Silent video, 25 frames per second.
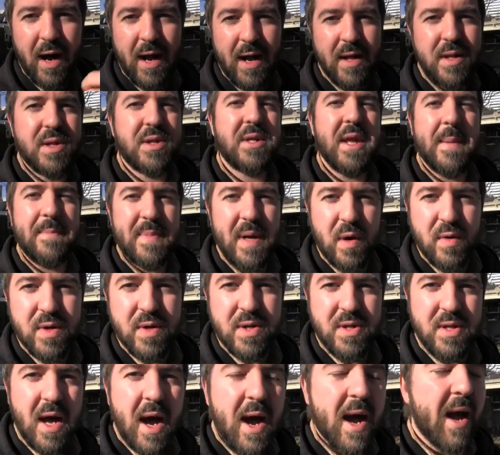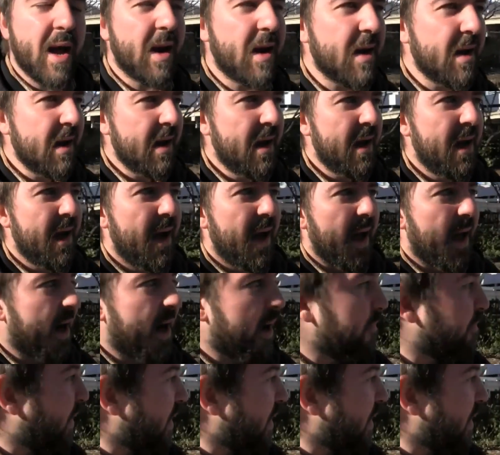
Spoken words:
I stepped outside, and I'm